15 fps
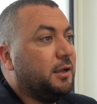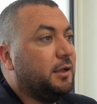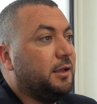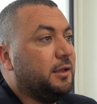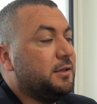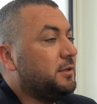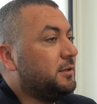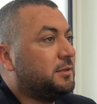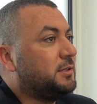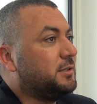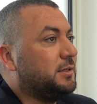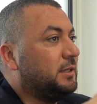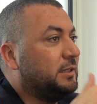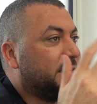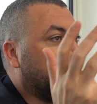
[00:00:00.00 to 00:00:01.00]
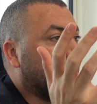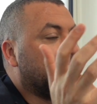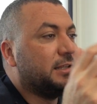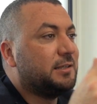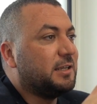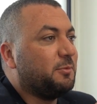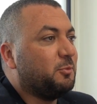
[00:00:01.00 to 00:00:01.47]
It's exactly
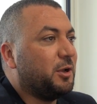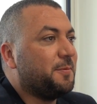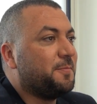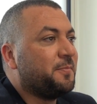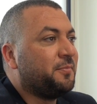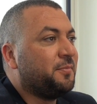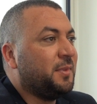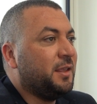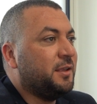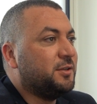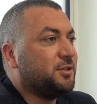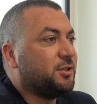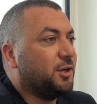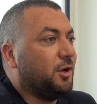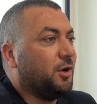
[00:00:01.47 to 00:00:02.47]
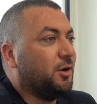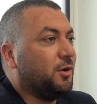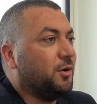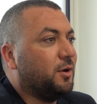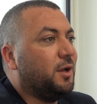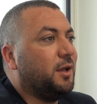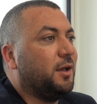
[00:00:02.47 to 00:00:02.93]
the same way.
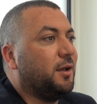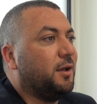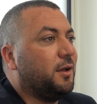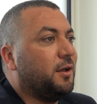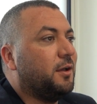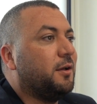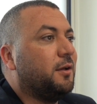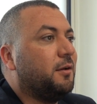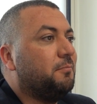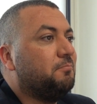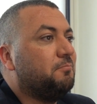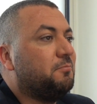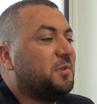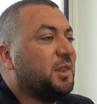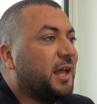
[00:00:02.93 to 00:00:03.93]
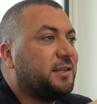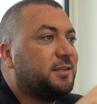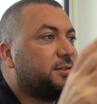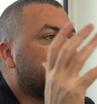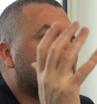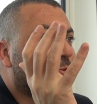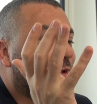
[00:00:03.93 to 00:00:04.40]
So
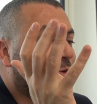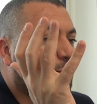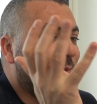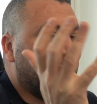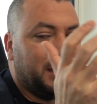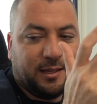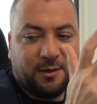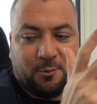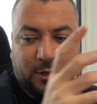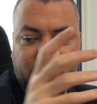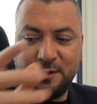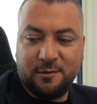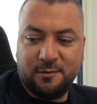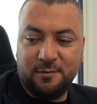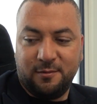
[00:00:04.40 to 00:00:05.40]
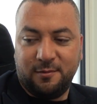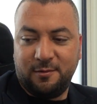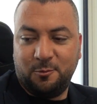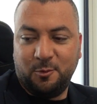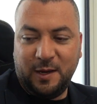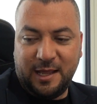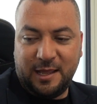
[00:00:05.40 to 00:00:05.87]
that's what we mean
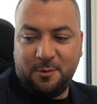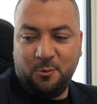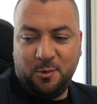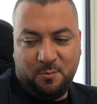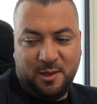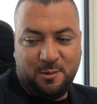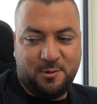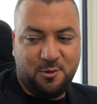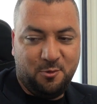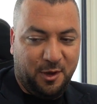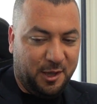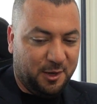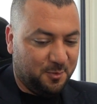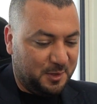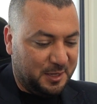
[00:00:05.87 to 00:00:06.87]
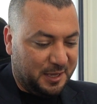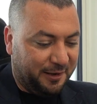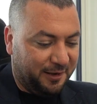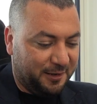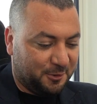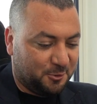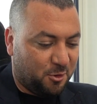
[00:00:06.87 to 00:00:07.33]
when maybe you heard me
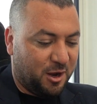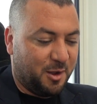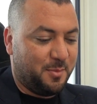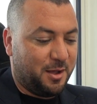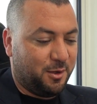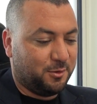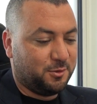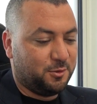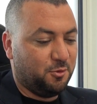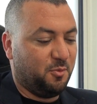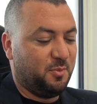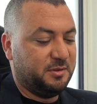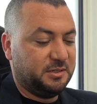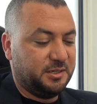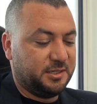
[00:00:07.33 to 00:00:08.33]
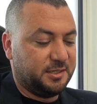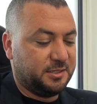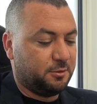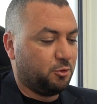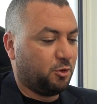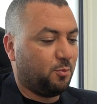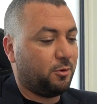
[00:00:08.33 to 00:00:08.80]
earlier talk about your business is
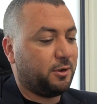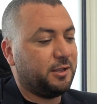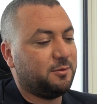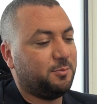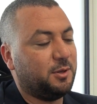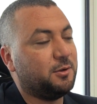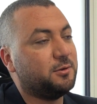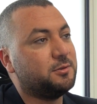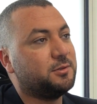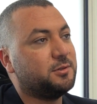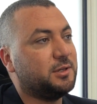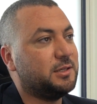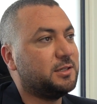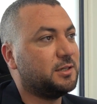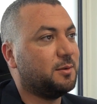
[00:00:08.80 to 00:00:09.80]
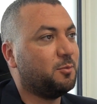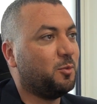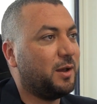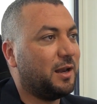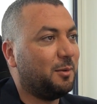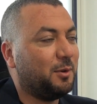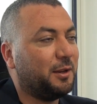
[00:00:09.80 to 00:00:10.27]
in your pocket, because it's a
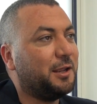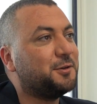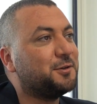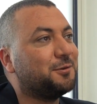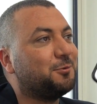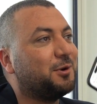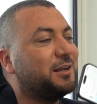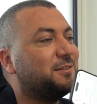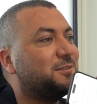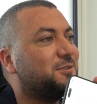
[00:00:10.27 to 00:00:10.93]
mobile application, right?